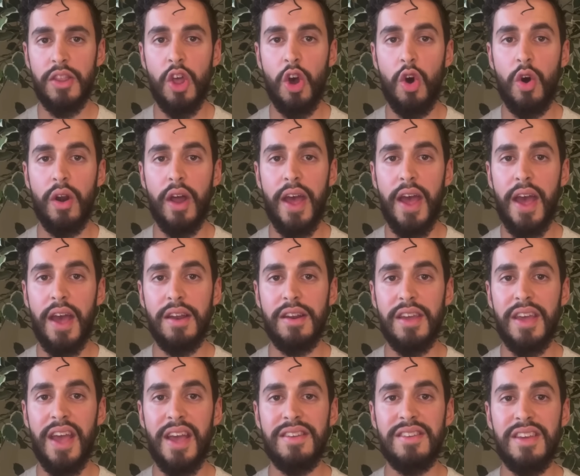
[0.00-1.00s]
And the Quran
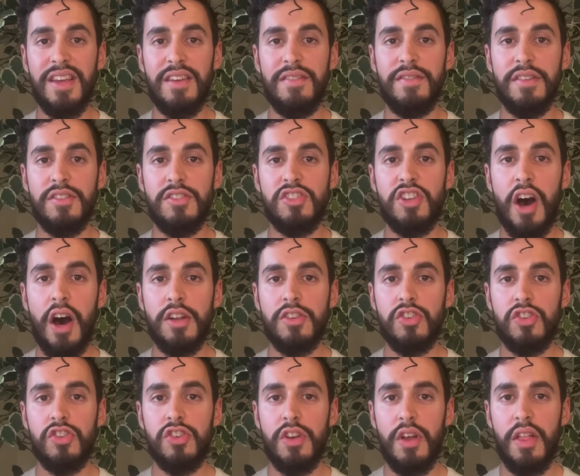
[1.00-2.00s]
can't even
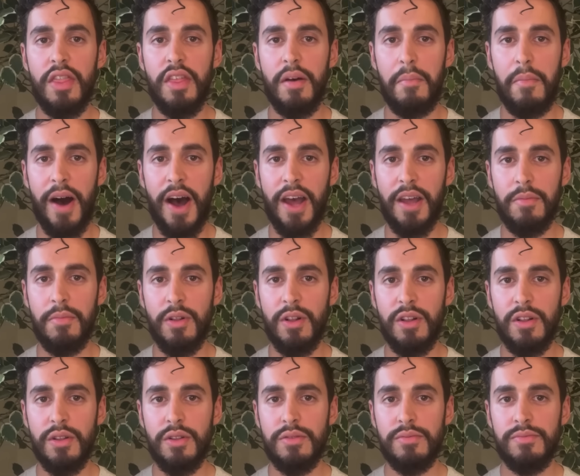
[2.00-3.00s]
touch the
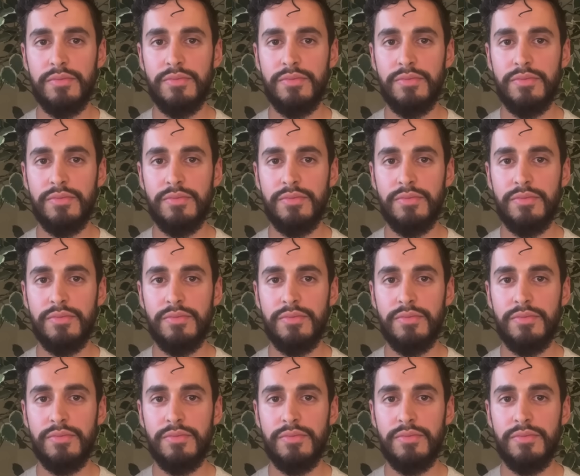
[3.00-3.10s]
Bible.